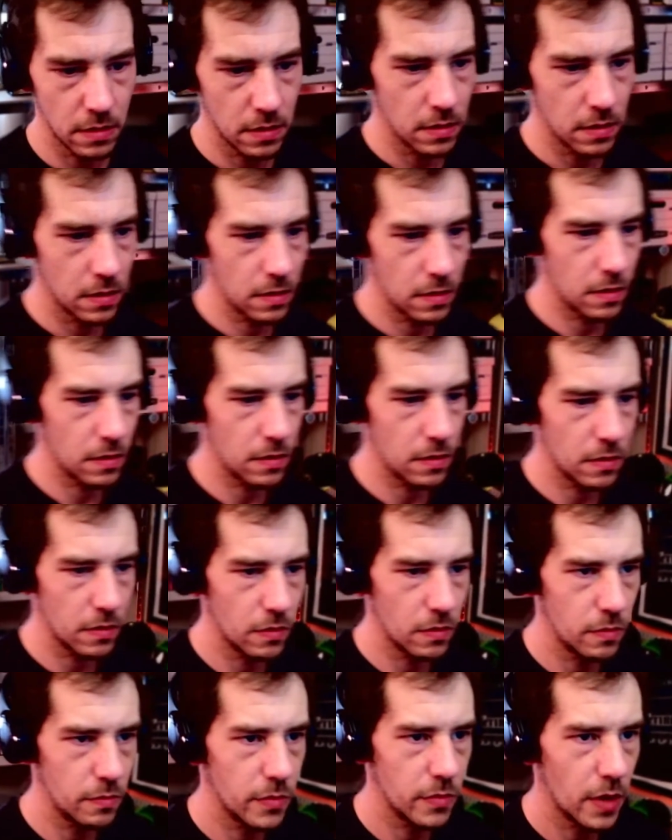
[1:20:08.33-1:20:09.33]
Oh,
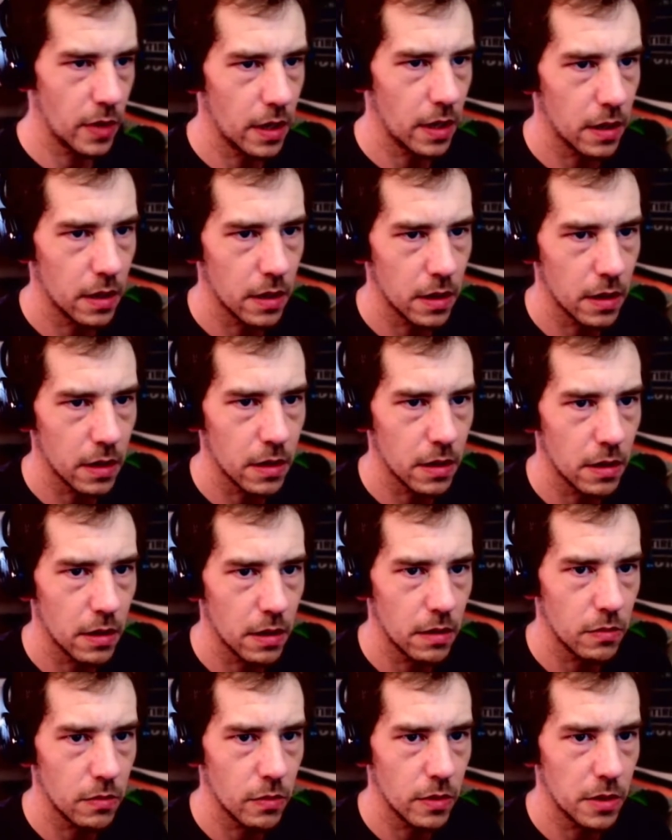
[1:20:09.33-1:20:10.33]
I got a
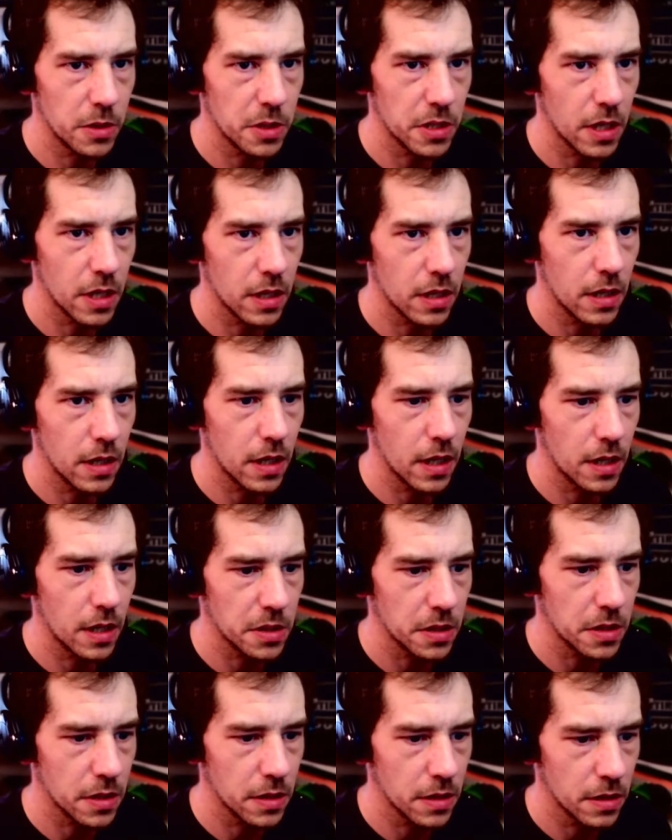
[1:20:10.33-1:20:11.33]
call. 1 second,
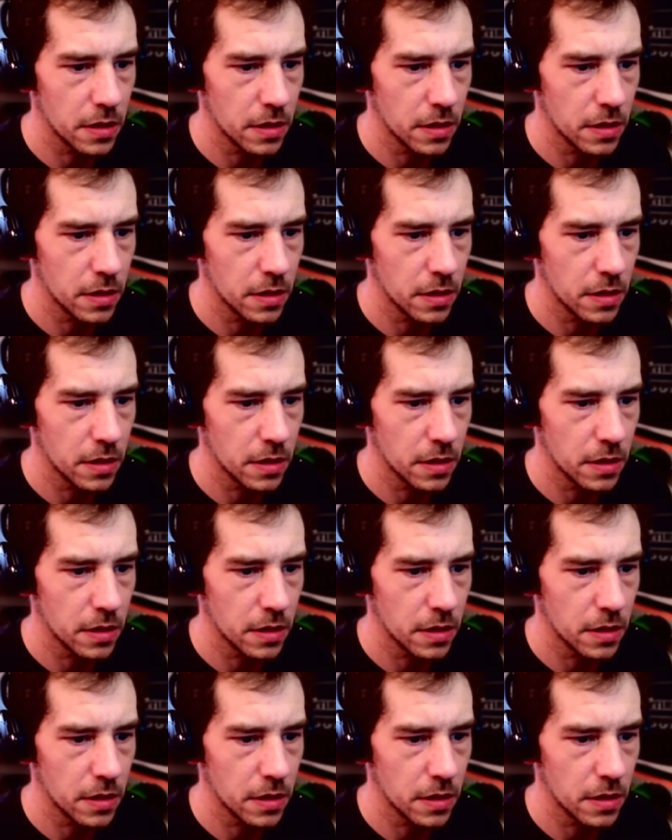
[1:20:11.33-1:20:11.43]
guys.